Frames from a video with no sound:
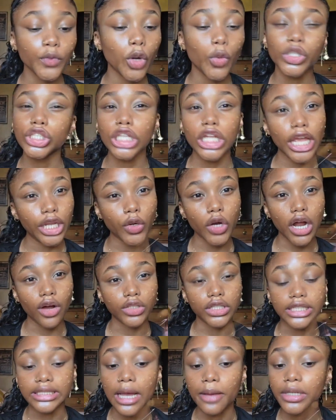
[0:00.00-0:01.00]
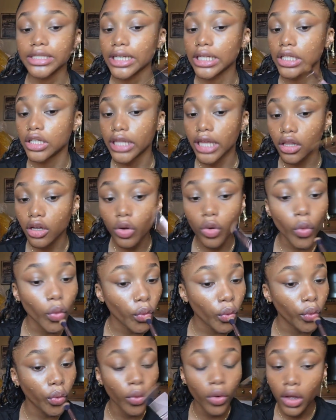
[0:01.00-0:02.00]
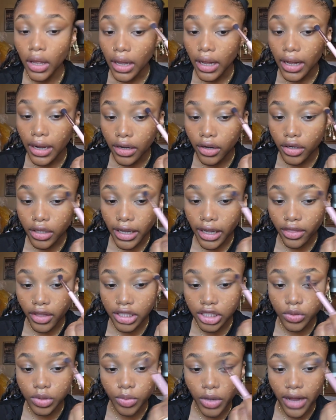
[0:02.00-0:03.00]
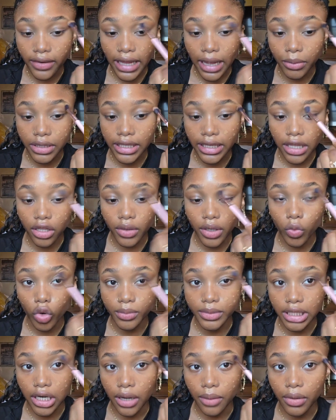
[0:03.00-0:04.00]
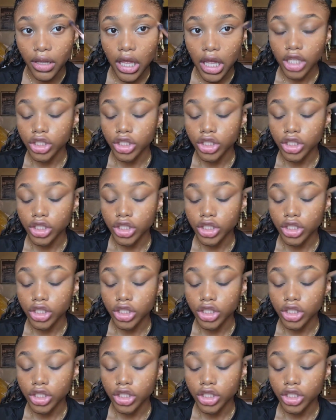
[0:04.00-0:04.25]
We're just going to ignore how old it is. I'm going to take a little yellow. And I know you're like, I thought this was brown. Yeah, but the yellow, it warms it up.